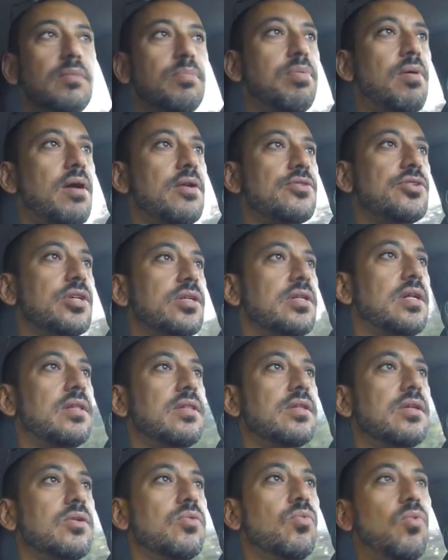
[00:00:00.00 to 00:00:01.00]
project
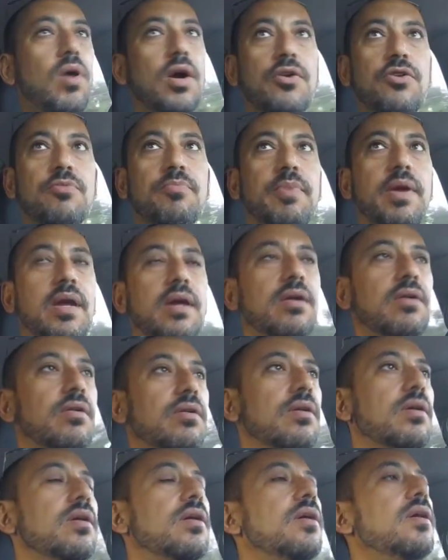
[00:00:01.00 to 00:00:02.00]
on the water
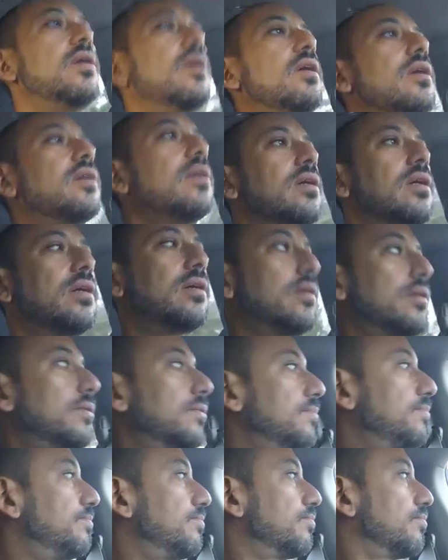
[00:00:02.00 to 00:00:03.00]
maker.
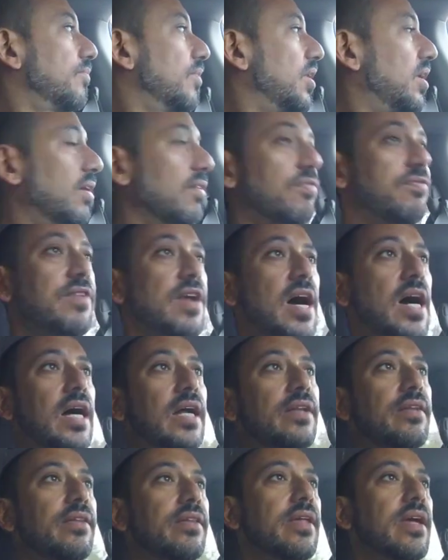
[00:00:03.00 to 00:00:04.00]
If
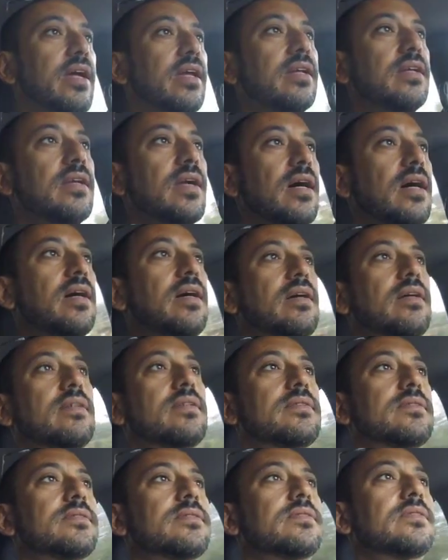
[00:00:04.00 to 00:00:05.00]
not, then
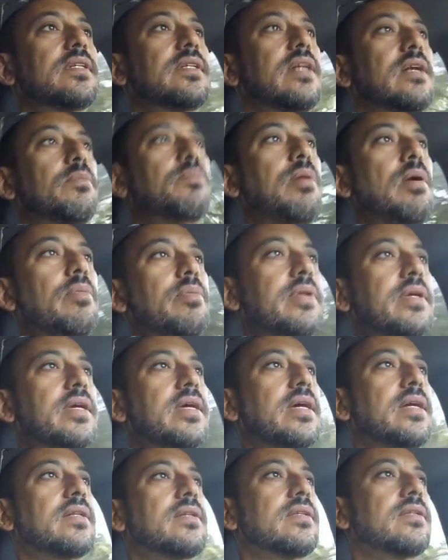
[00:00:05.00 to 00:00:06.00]
I'll probably
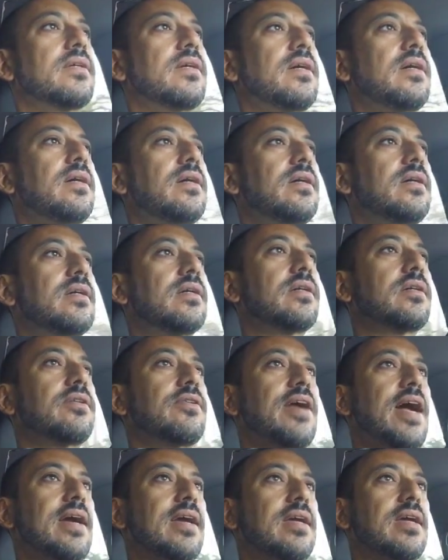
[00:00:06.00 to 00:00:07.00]
get
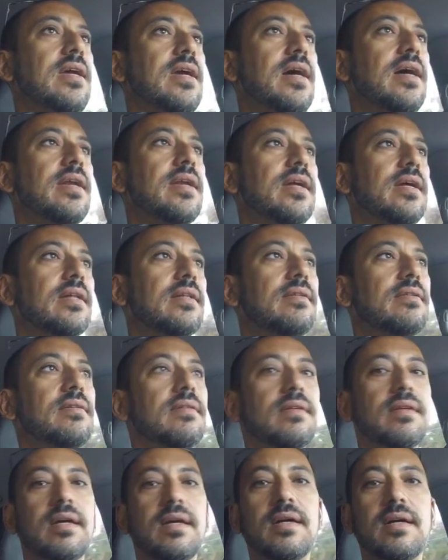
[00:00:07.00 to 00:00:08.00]
cracking at it
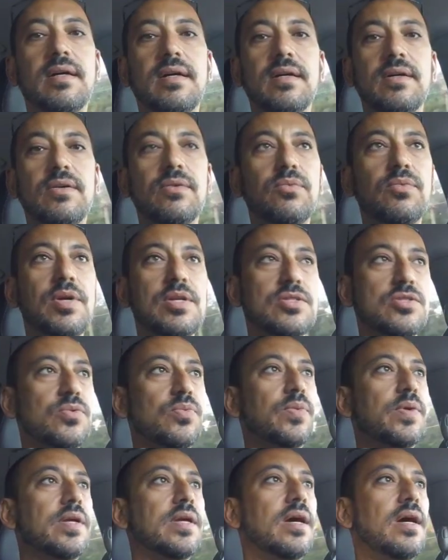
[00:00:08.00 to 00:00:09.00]
once
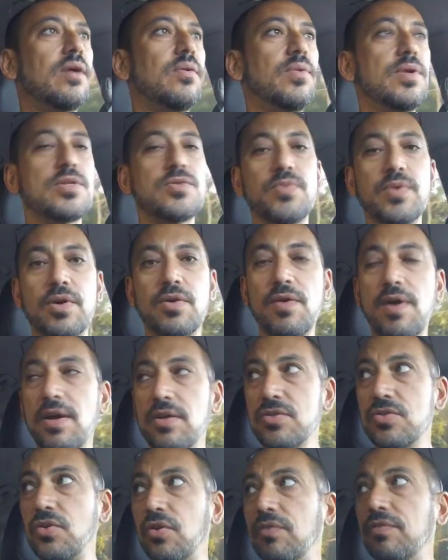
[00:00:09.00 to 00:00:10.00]
we
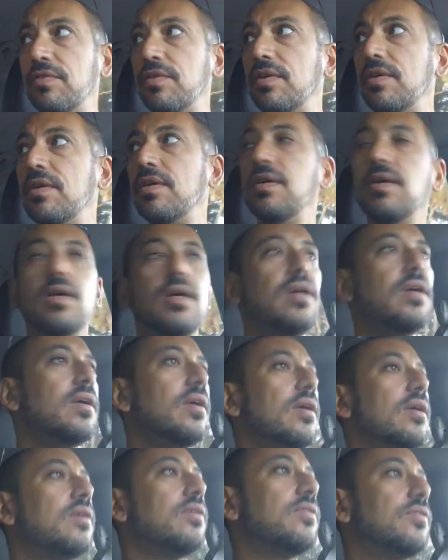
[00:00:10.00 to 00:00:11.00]
cross over.
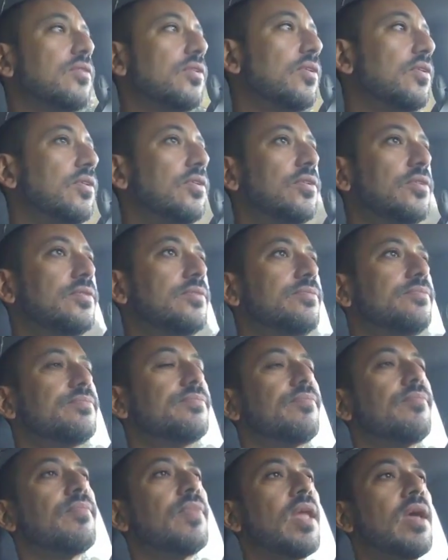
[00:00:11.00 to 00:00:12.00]
So
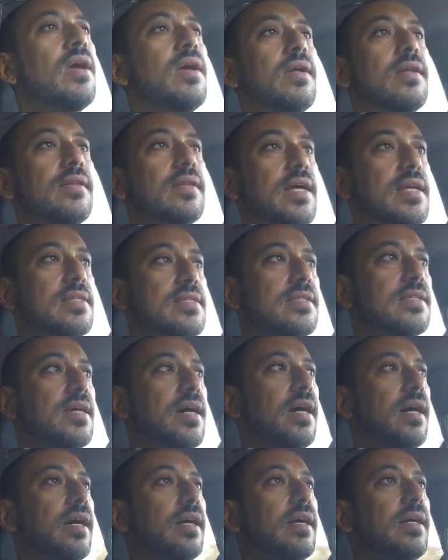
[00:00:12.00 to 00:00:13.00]
that's
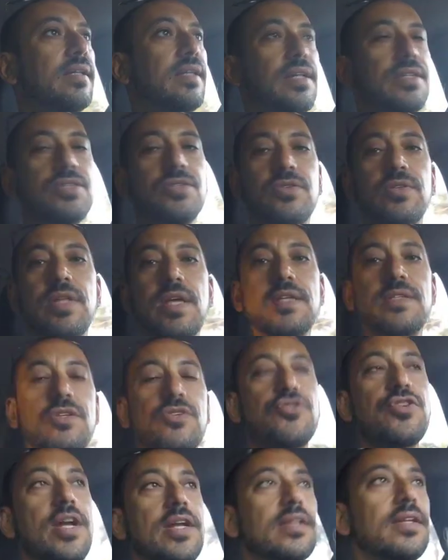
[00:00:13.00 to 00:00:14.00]
today's
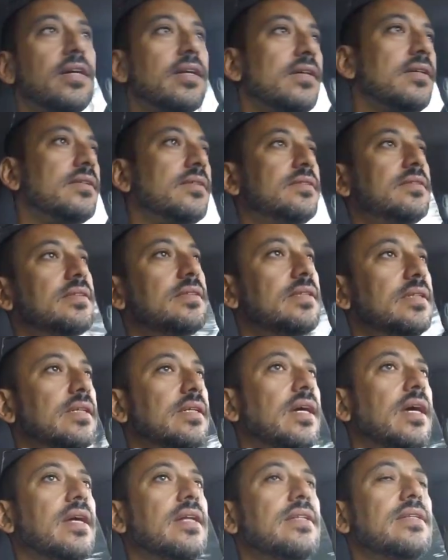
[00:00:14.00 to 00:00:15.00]
agenda.
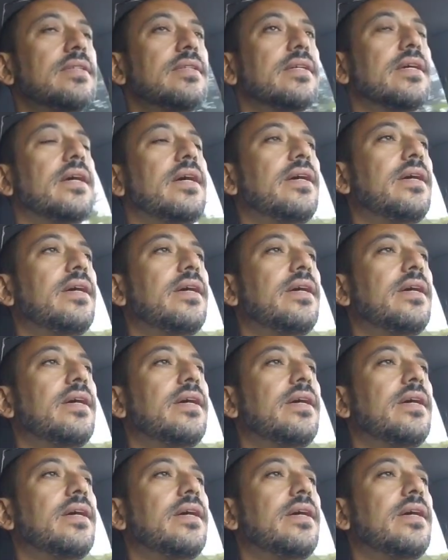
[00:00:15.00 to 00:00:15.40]
And